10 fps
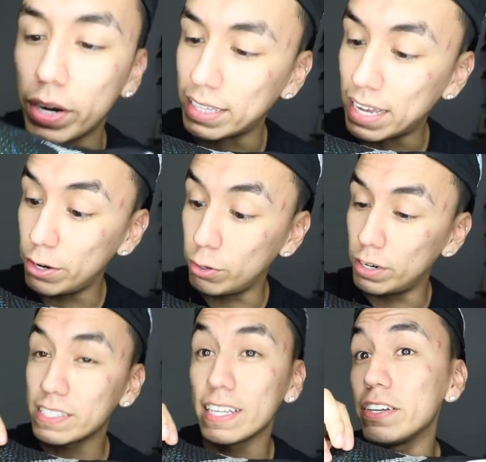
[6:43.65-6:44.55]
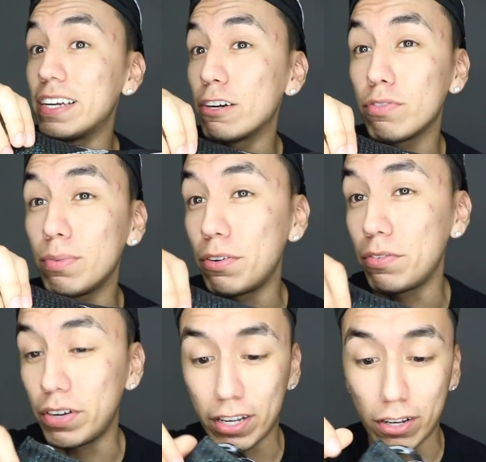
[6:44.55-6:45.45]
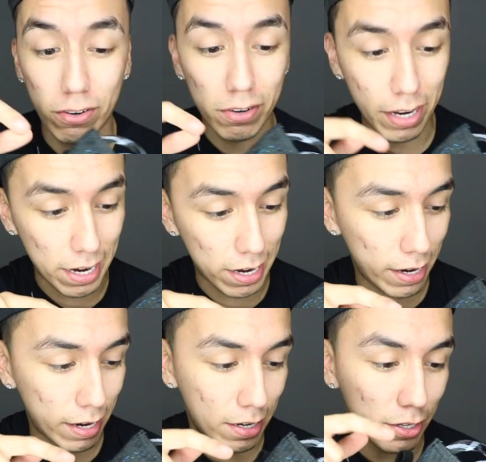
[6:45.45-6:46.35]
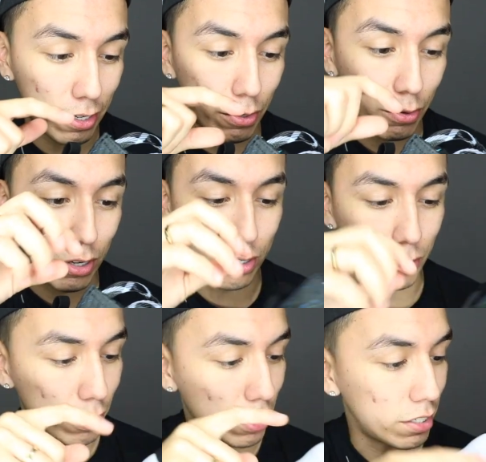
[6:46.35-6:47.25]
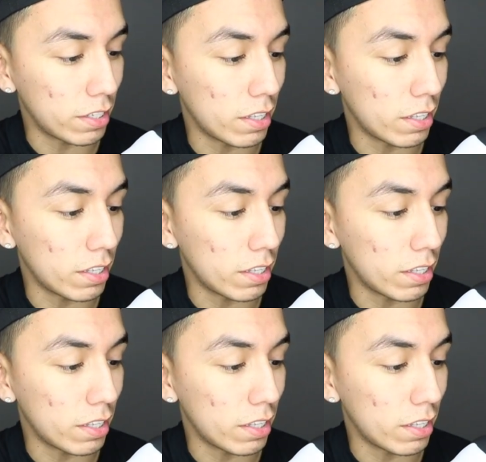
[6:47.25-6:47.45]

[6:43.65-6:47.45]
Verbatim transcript: get that noise that you hear from every video, and you also are gonna see the